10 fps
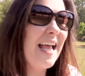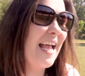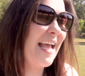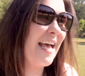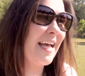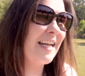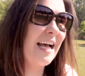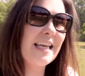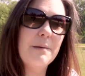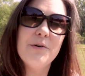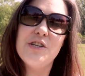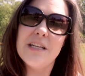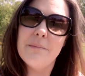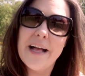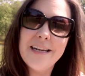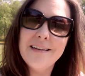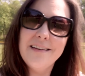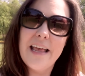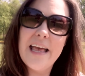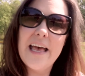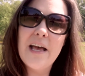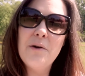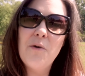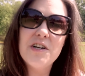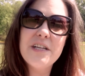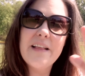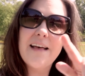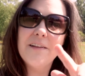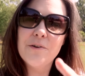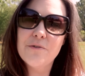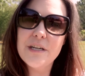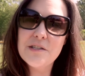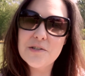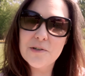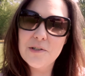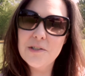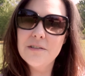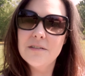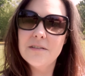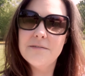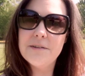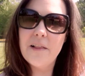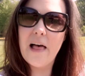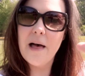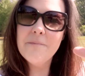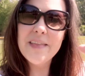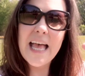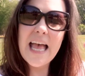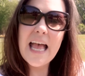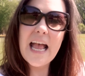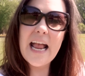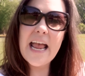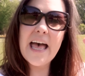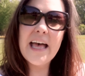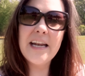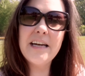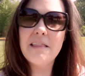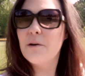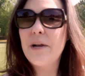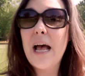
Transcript: And I kept pushing the button and watching that little green circle fill up, and nothing would